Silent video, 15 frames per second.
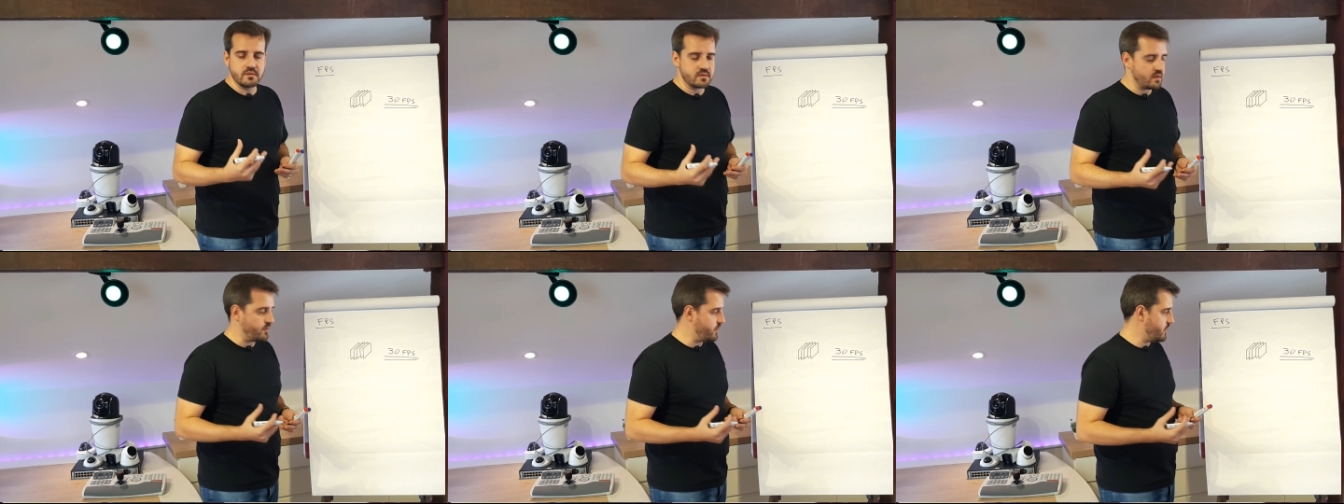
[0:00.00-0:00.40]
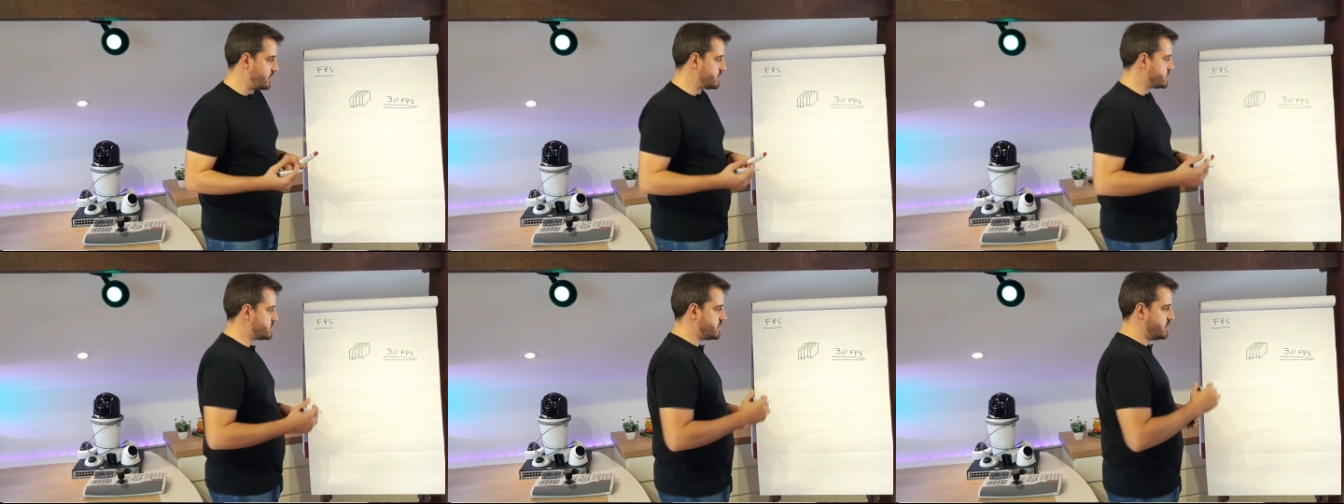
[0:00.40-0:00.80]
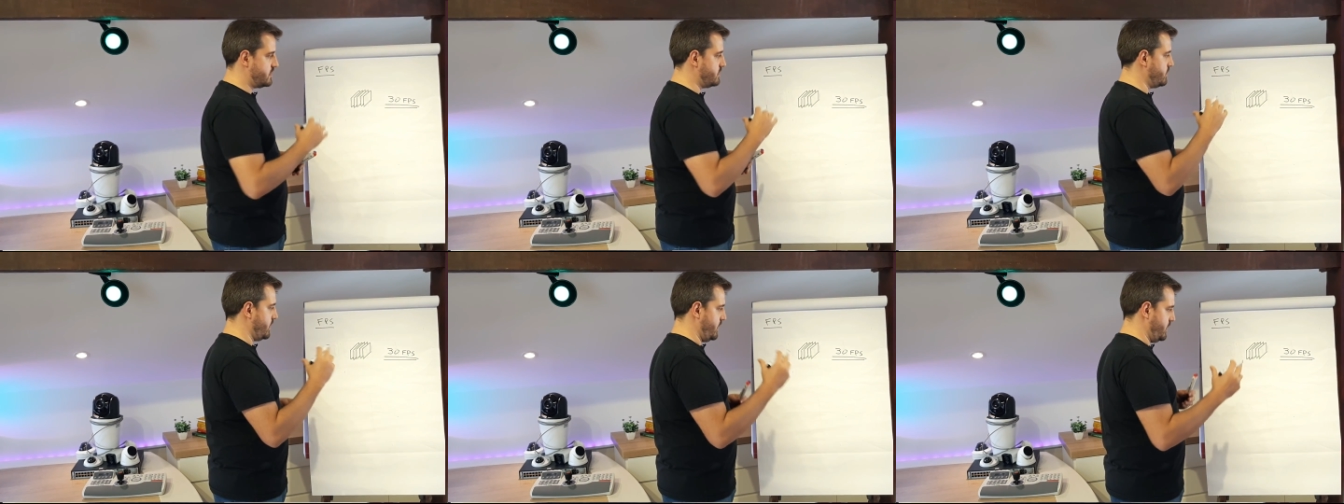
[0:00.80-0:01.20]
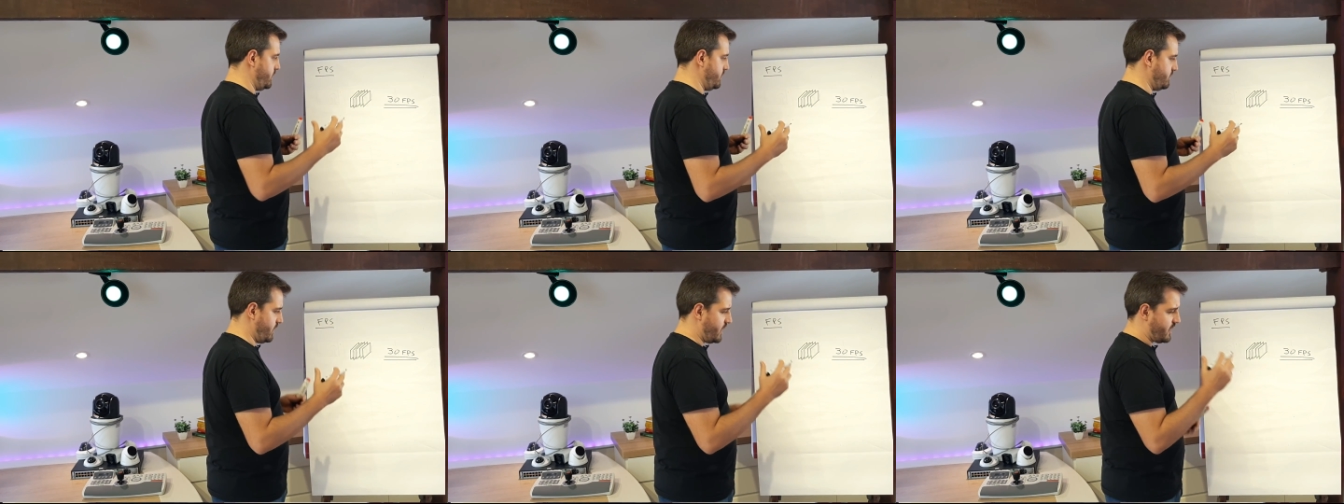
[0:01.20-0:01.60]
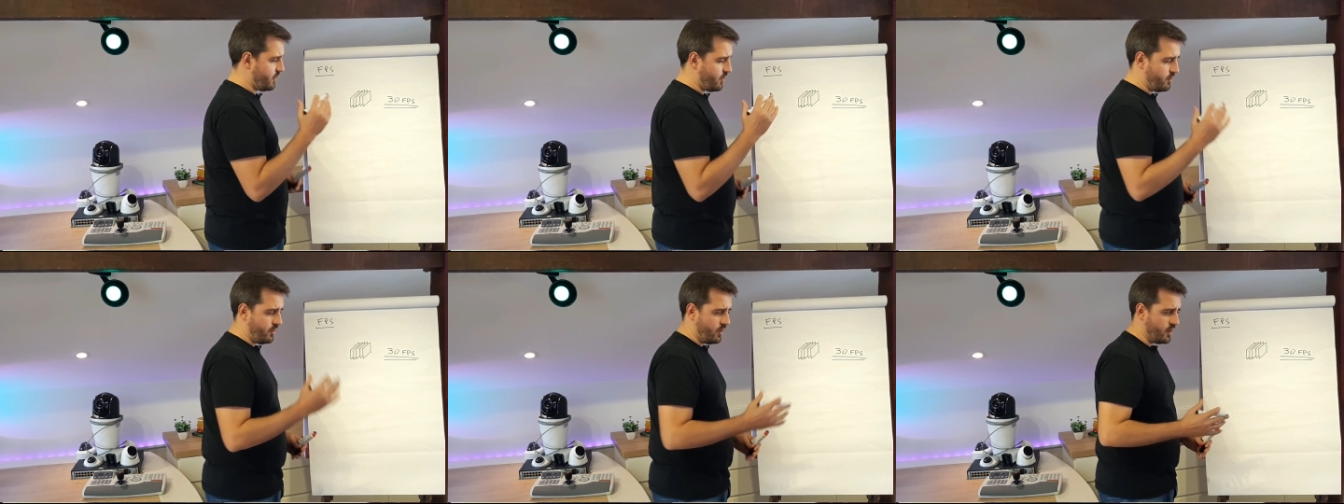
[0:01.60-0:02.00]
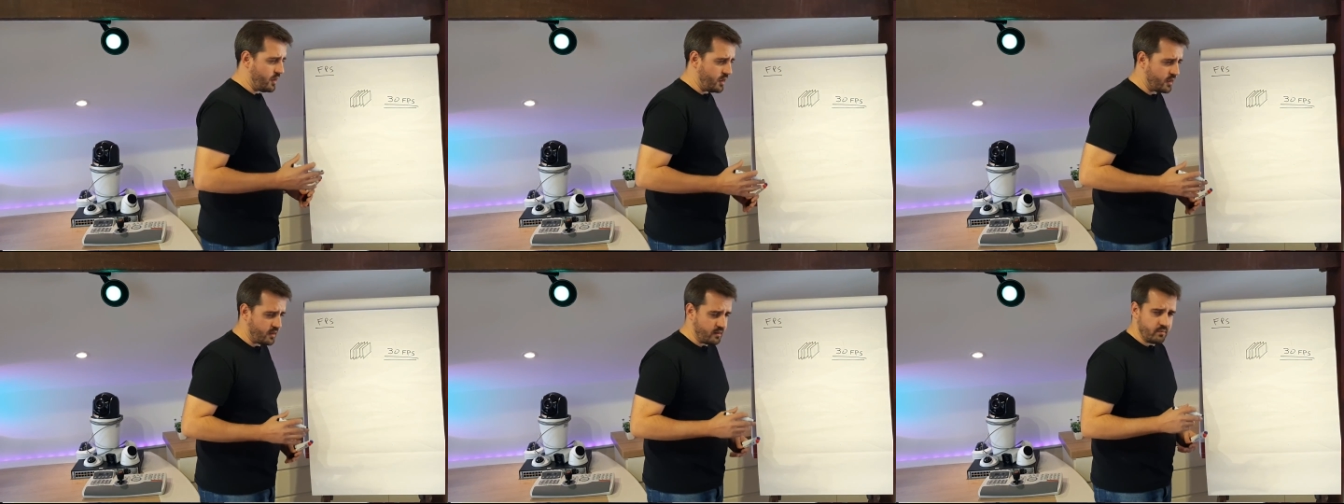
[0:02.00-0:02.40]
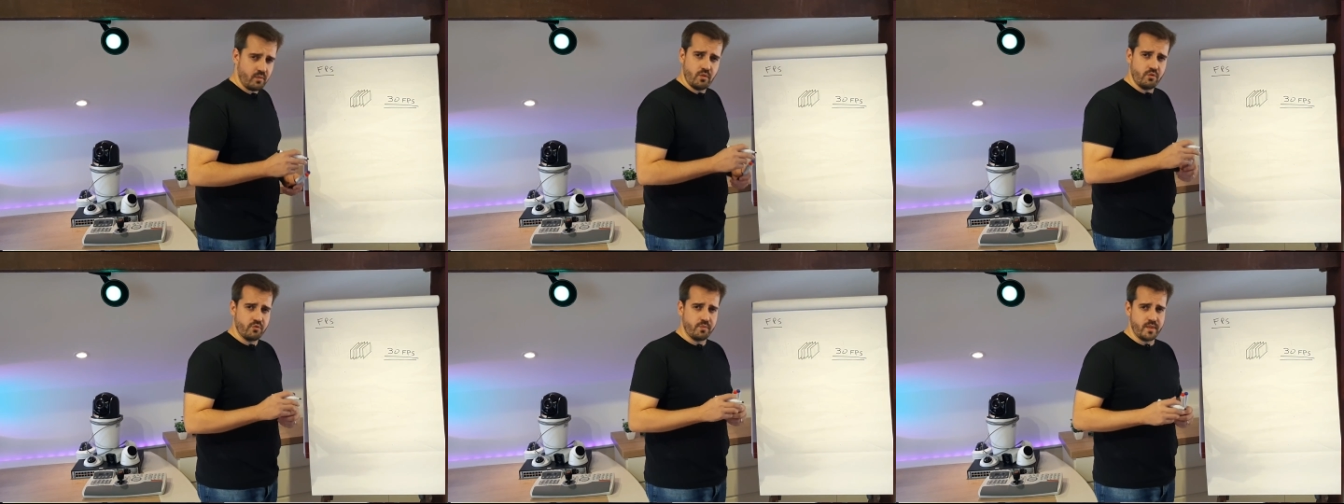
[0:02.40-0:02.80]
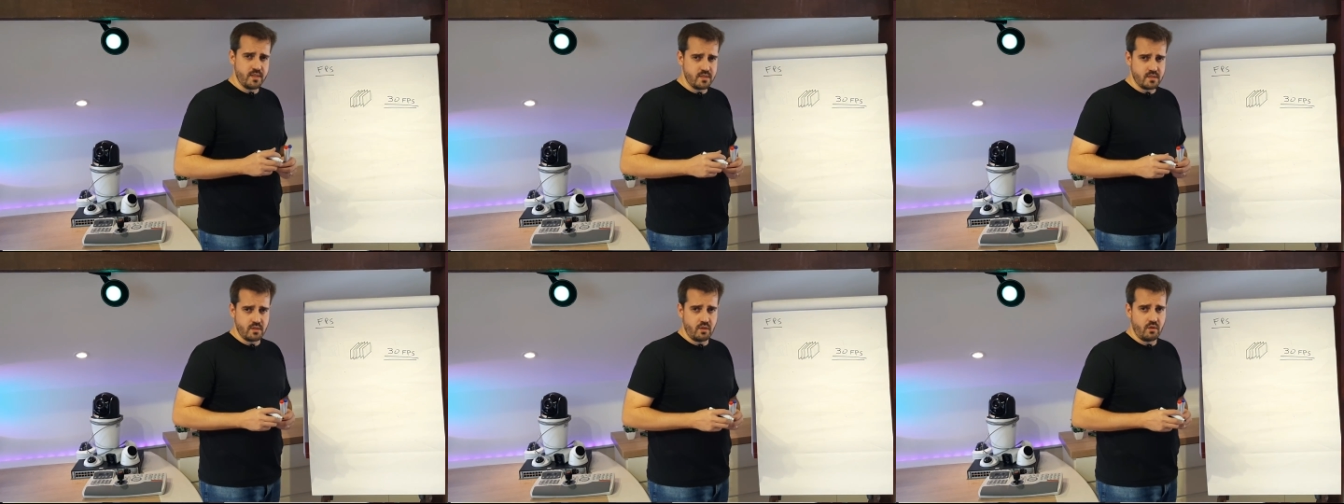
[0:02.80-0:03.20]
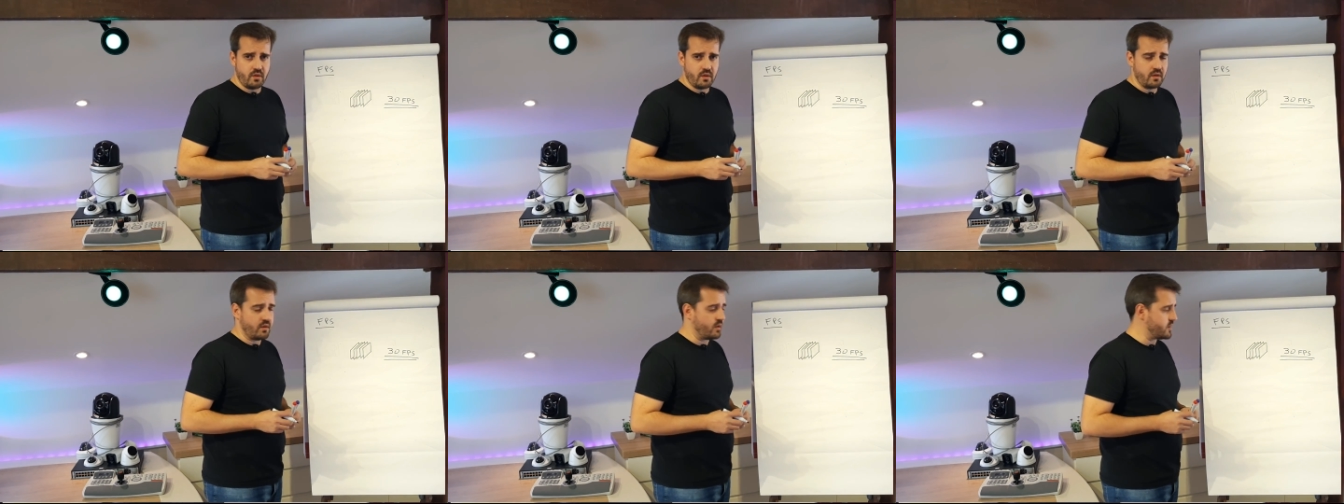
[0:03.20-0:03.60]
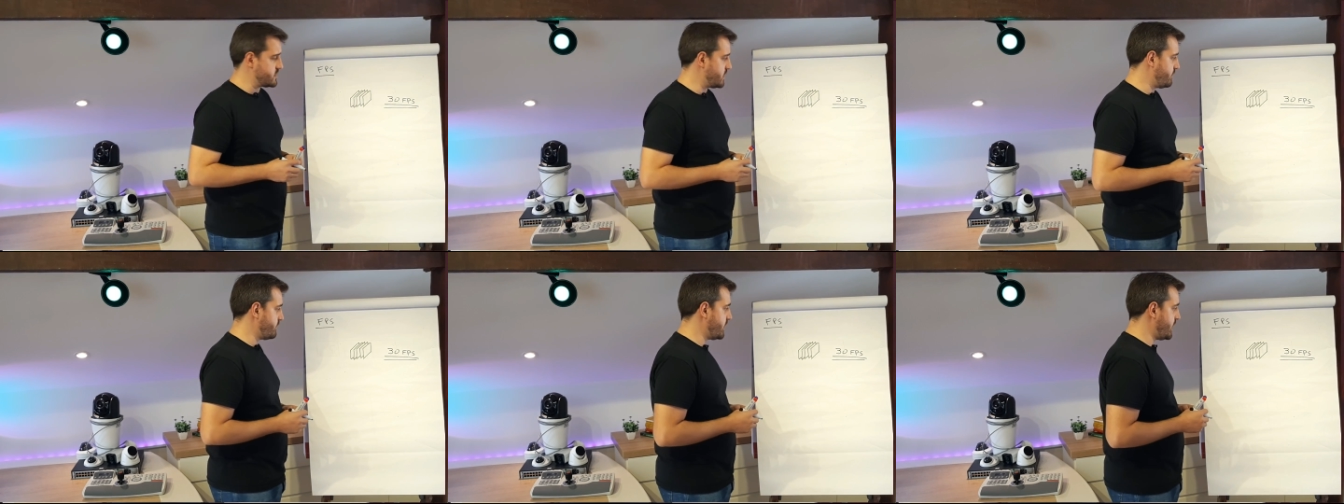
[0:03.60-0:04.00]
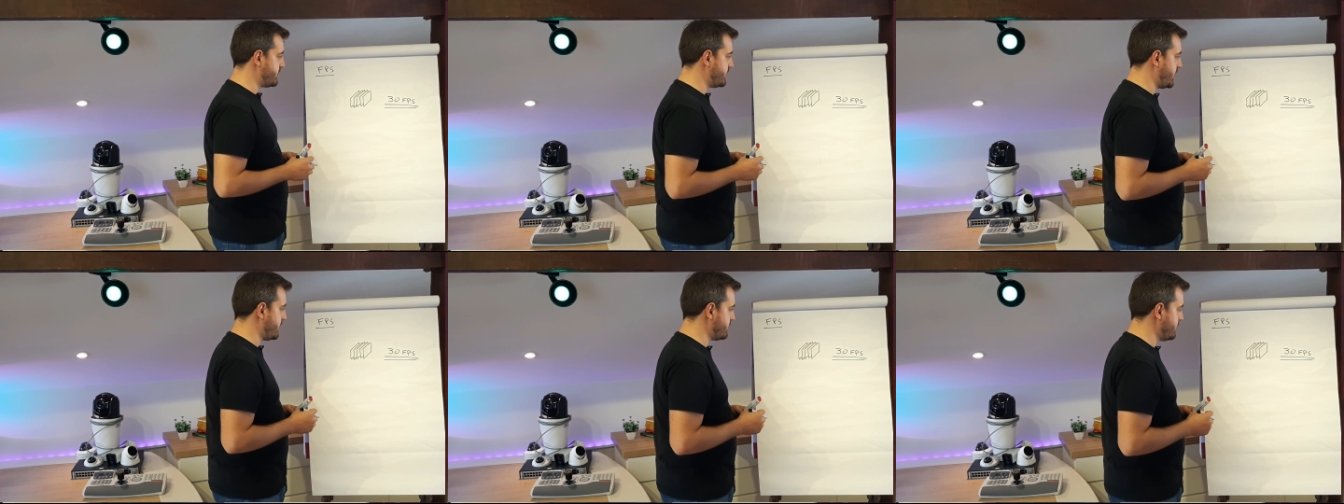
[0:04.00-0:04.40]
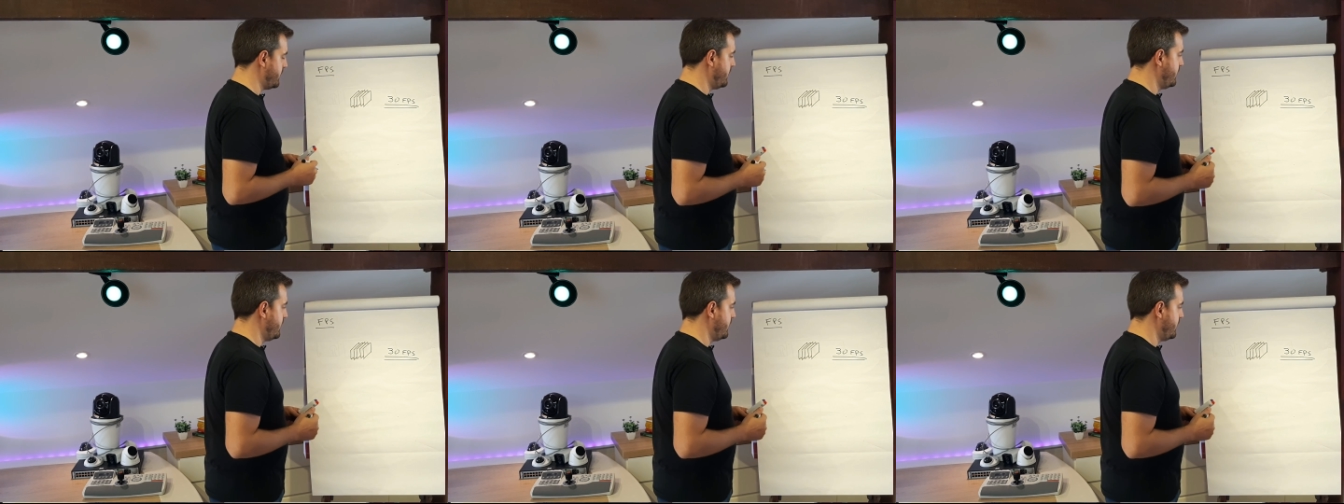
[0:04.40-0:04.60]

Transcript: So we'll not see any like a robotic movements or something like that.